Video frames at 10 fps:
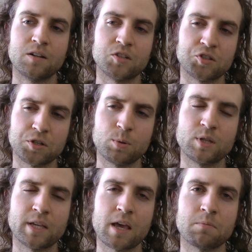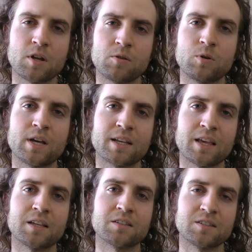distribute the game in any way, I
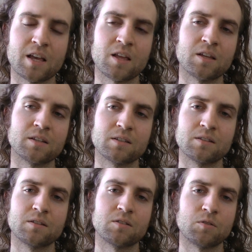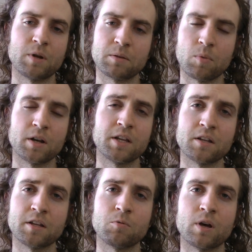can't sell it or make money in
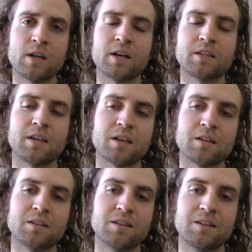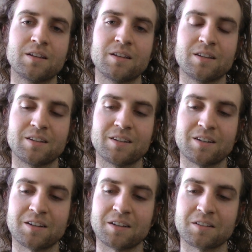any way, I can't,
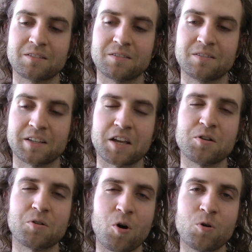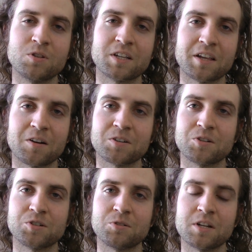like I don't own the characters or